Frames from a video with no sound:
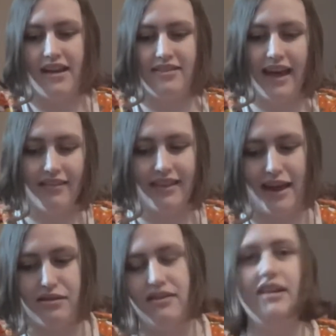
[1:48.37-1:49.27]
That
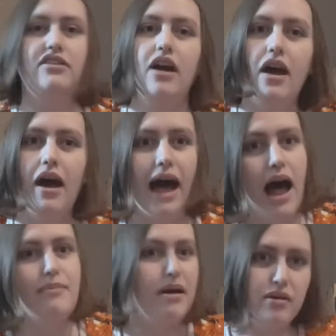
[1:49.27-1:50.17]
lasted
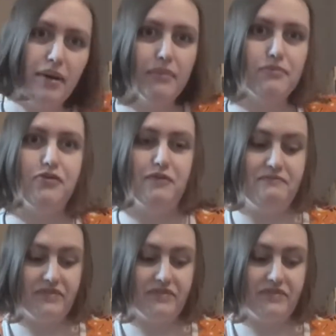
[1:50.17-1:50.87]
about a month,